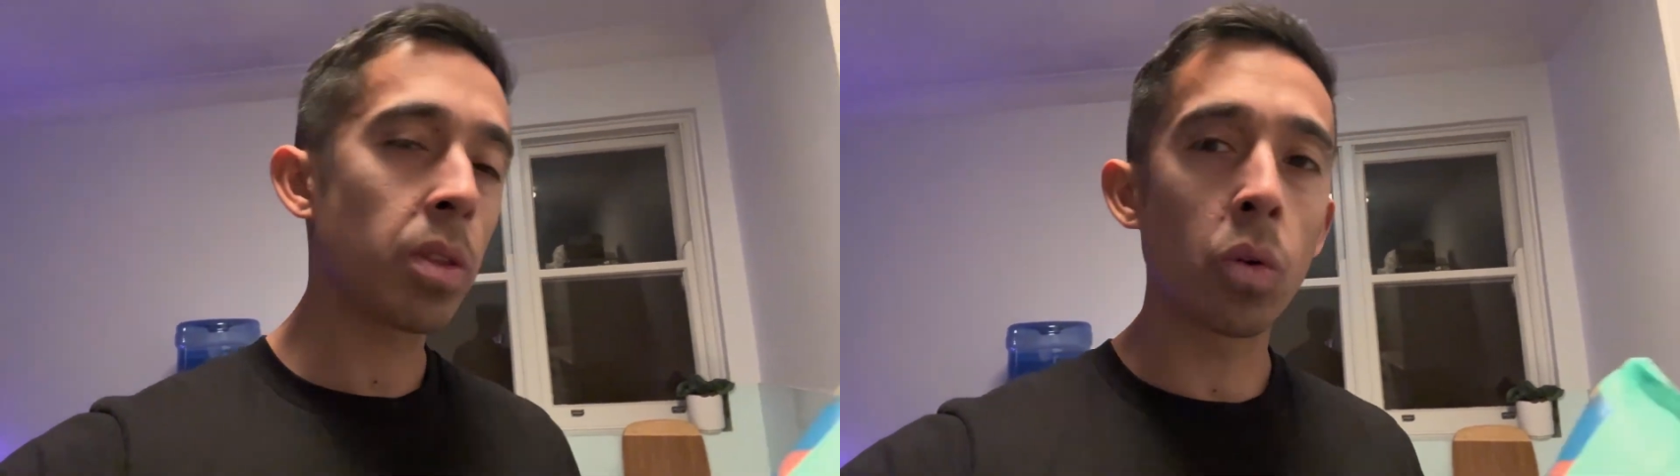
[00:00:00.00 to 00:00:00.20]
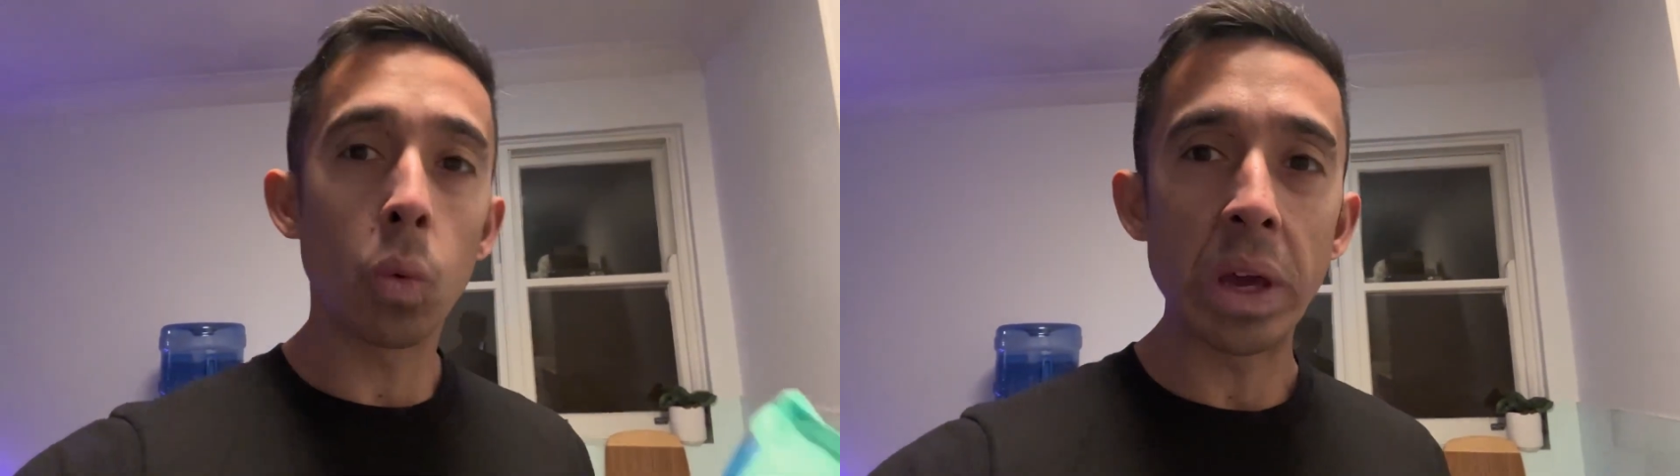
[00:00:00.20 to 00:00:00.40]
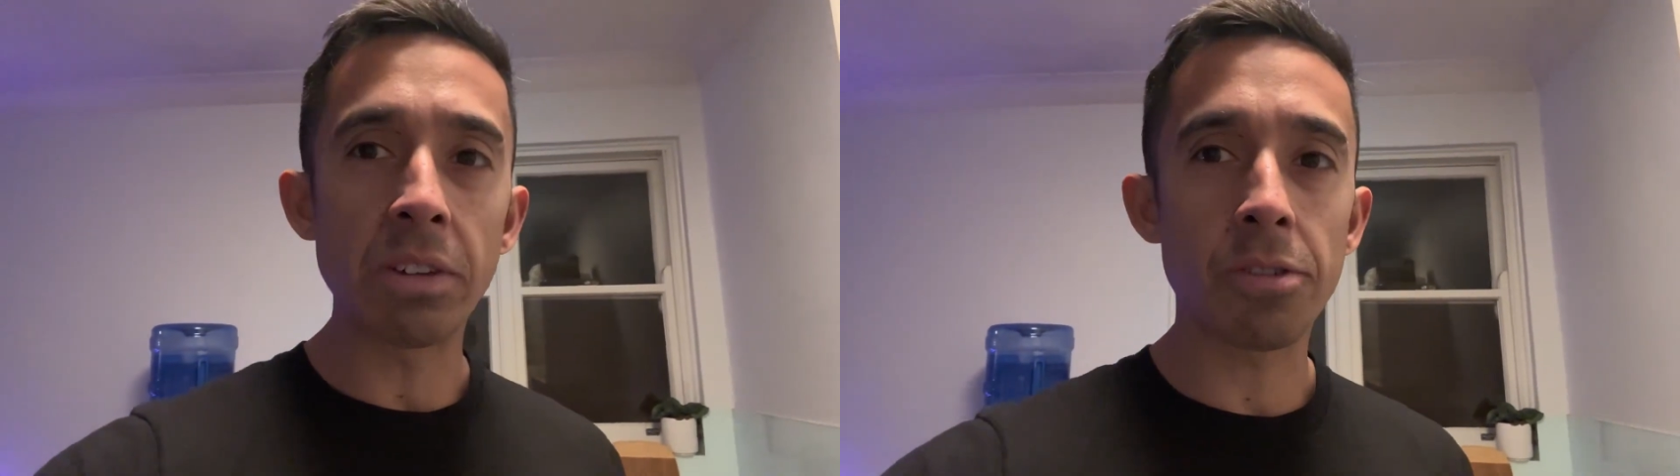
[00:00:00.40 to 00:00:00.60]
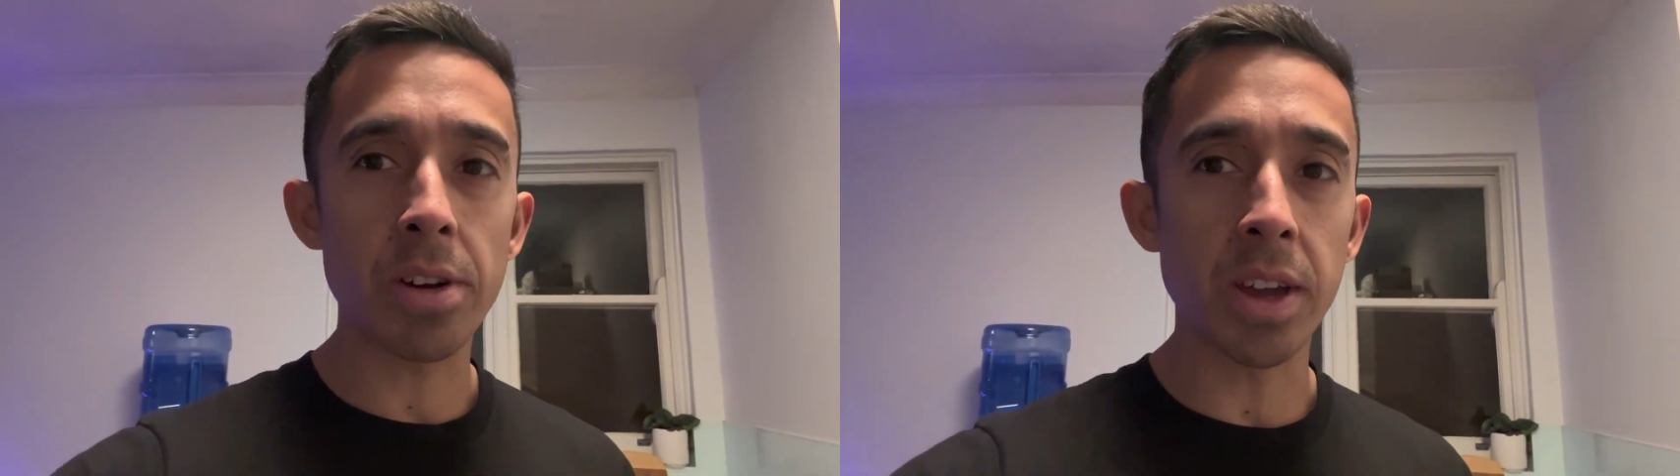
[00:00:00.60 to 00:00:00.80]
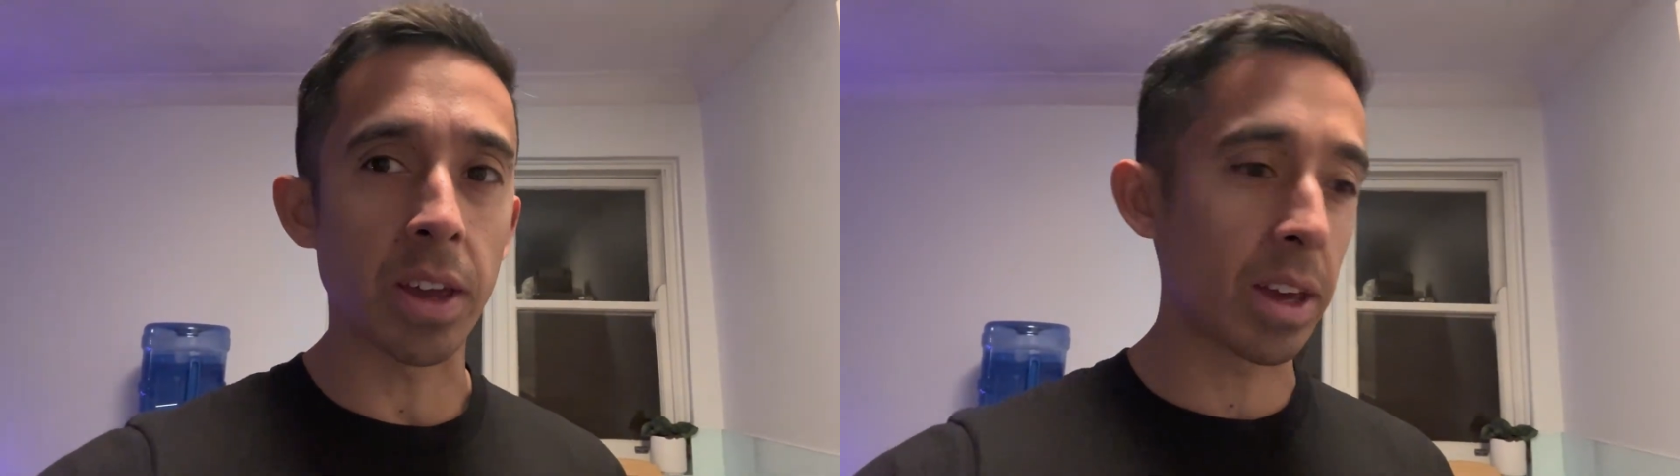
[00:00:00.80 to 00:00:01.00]

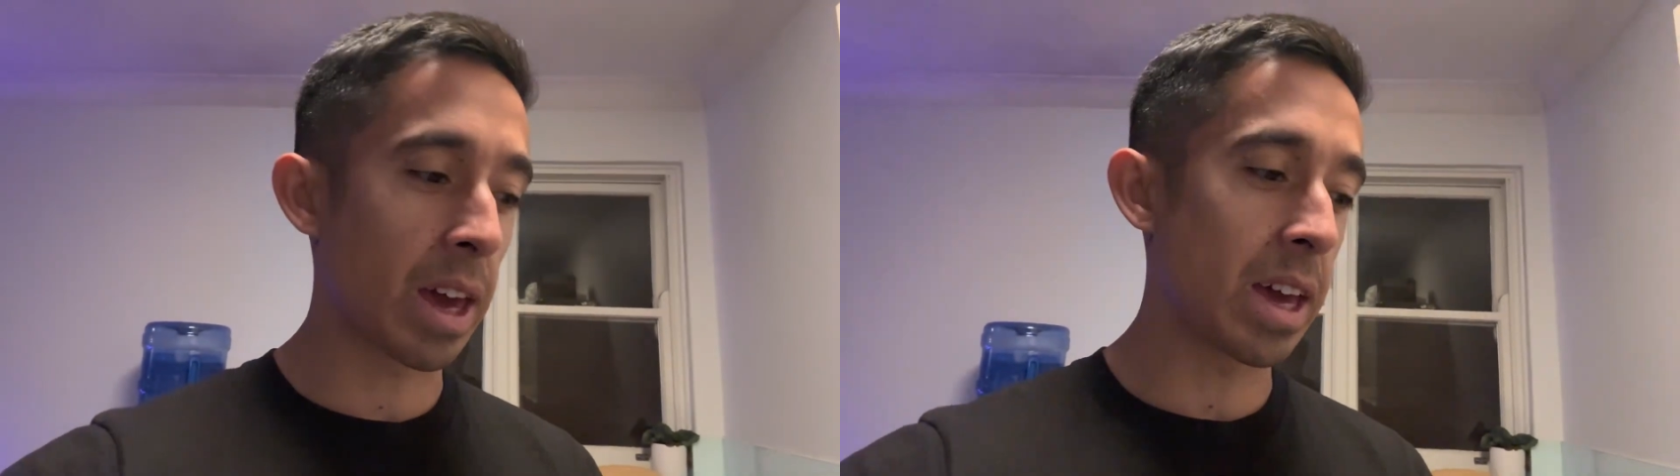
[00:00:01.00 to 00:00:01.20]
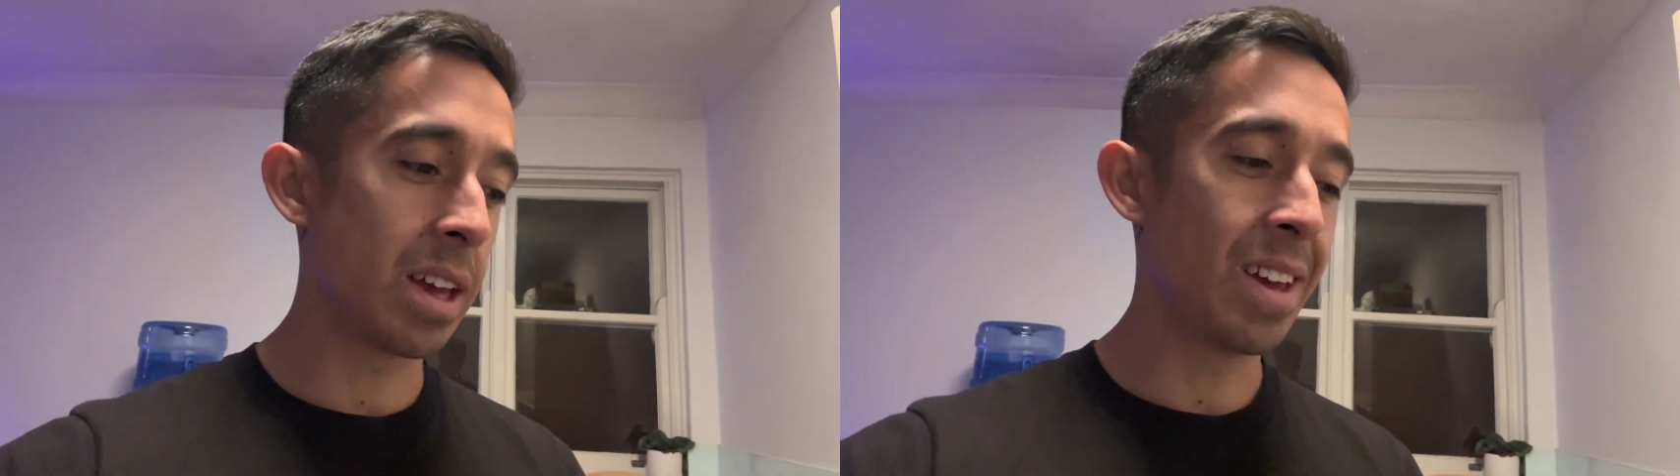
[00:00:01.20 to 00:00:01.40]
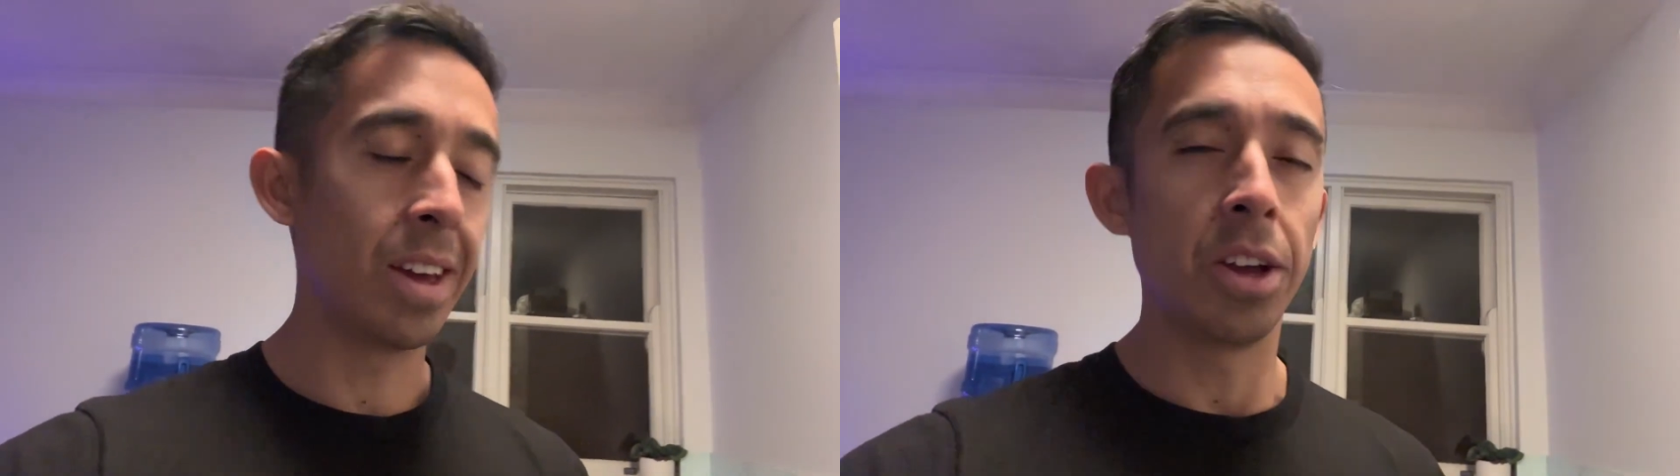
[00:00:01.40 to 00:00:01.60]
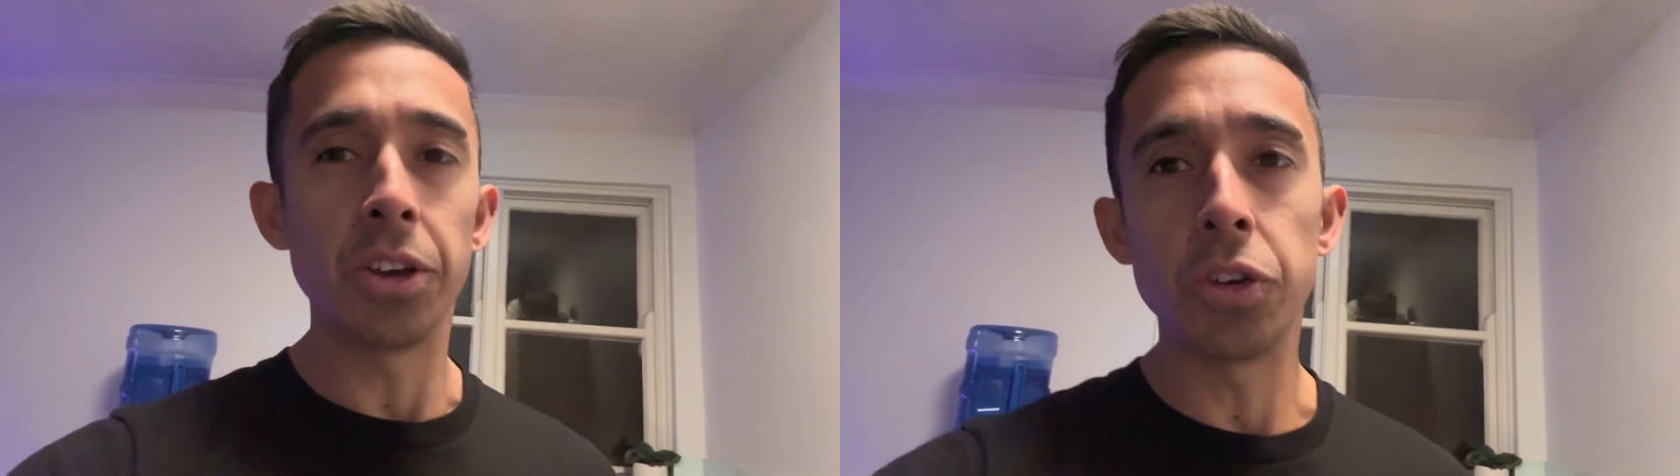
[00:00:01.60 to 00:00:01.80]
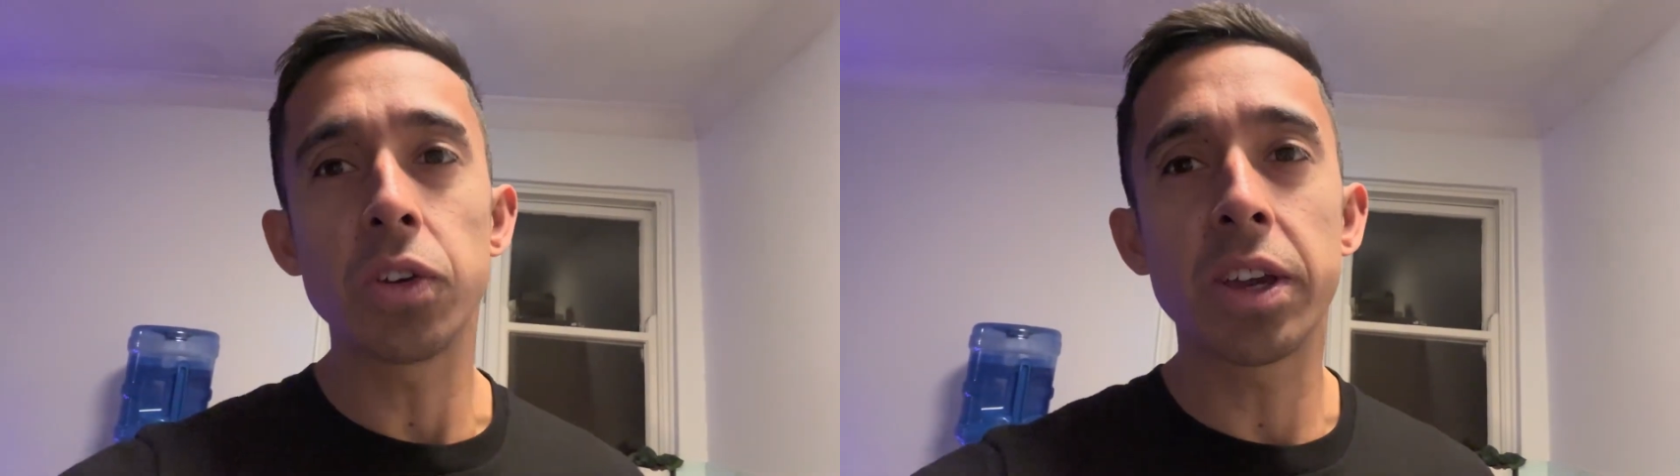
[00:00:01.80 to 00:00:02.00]
wheat-free, okay,
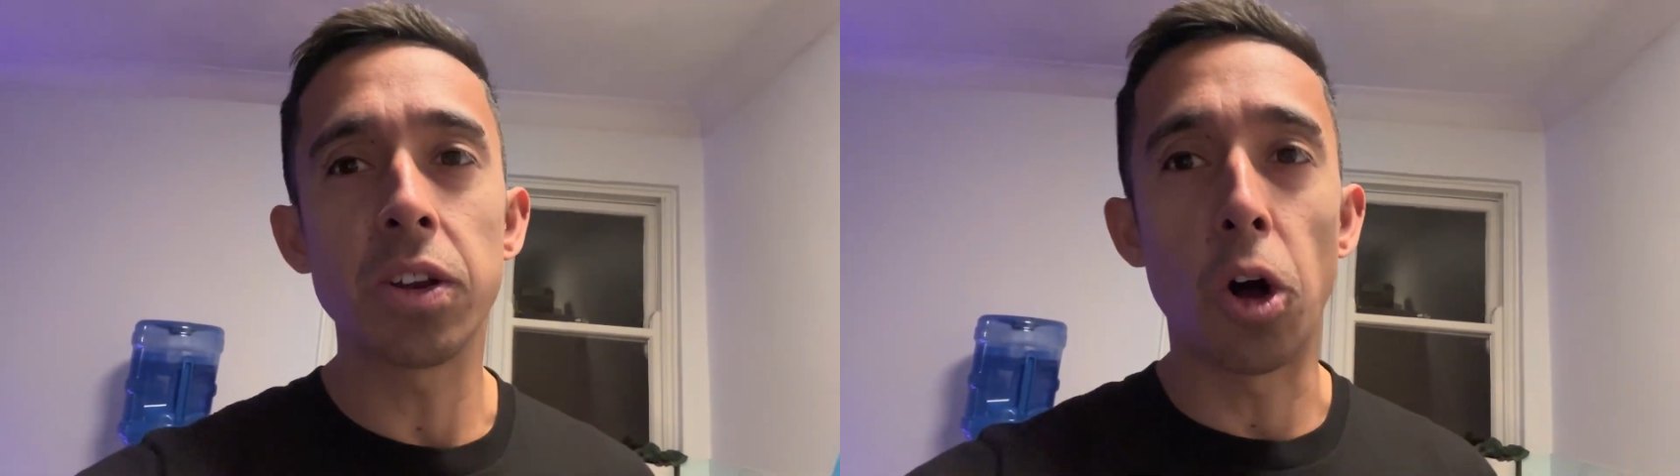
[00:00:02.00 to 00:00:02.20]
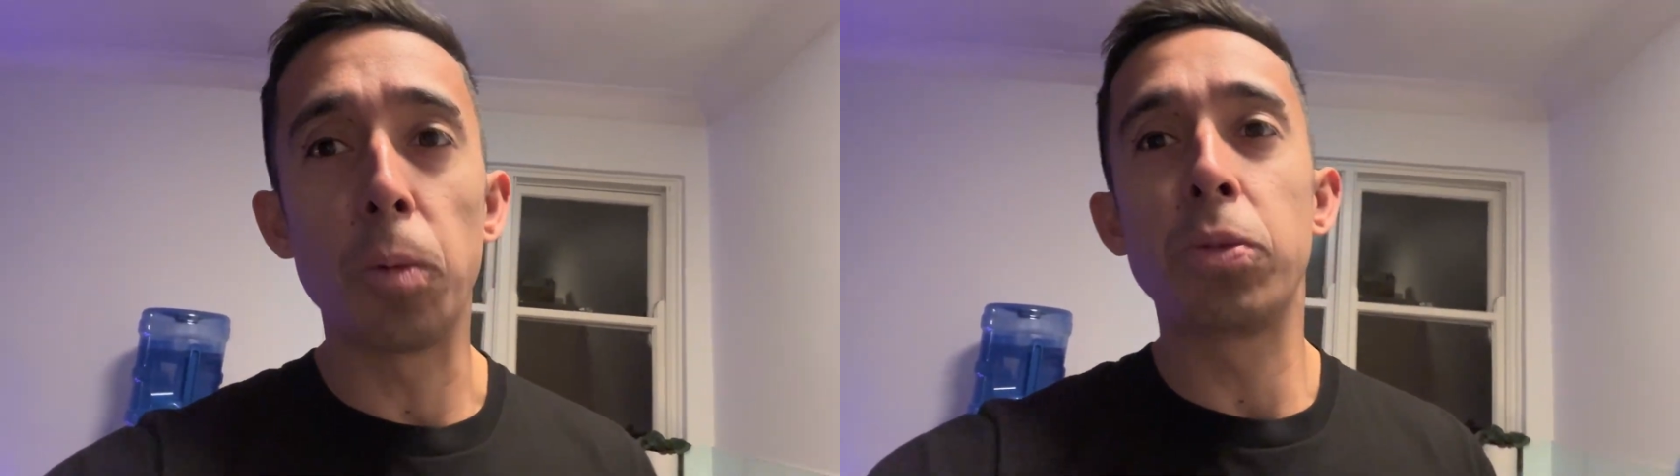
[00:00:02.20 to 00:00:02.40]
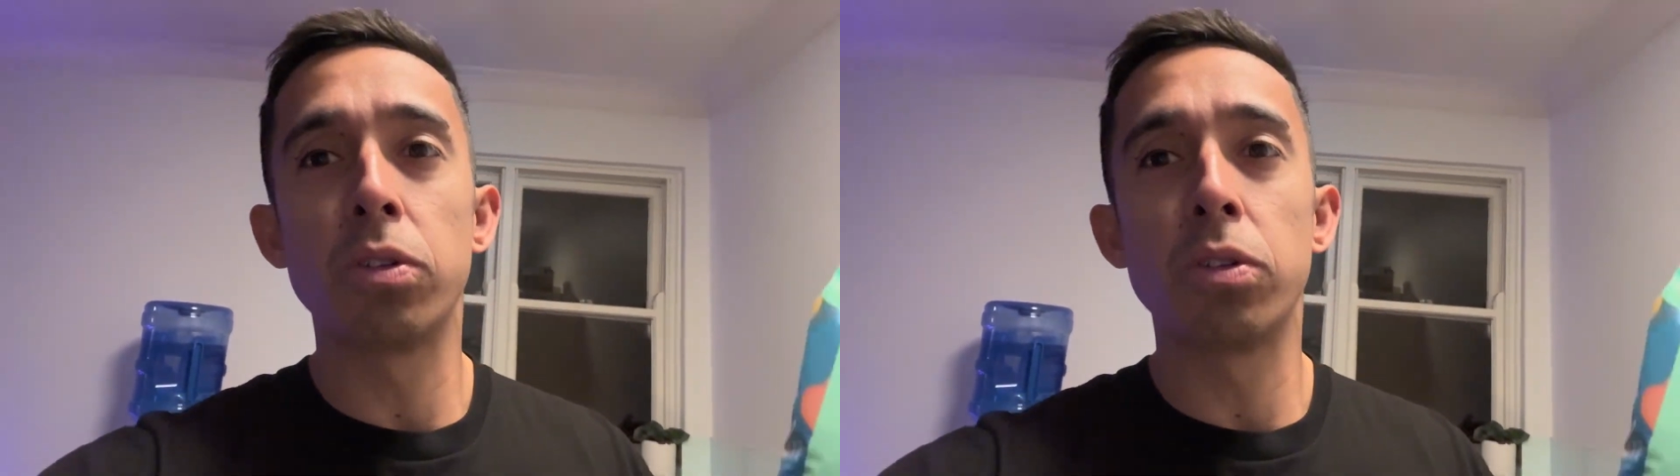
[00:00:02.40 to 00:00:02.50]
you can opt